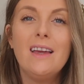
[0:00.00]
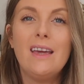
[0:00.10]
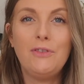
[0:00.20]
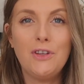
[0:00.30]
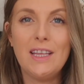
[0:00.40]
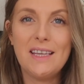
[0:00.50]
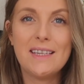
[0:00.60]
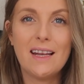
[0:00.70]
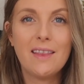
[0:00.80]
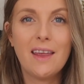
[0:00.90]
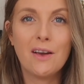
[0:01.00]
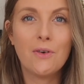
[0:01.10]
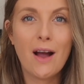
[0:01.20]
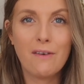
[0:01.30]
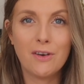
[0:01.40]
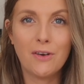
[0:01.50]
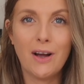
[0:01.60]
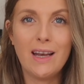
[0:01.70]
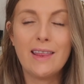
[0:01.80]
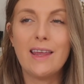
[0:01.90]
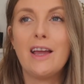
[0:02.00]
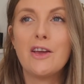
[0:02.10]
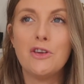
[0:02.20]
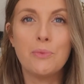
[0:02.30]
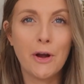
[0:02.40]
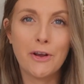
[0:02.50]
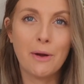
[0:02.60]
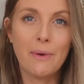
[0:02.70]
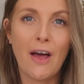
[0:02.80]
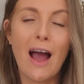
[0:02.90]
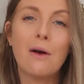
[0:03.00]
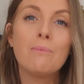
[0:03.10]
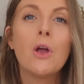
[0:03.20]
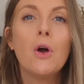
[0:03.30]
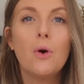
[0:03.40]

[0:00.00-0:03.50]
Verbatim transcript: if you need anything or haven't got anything, you won't go without.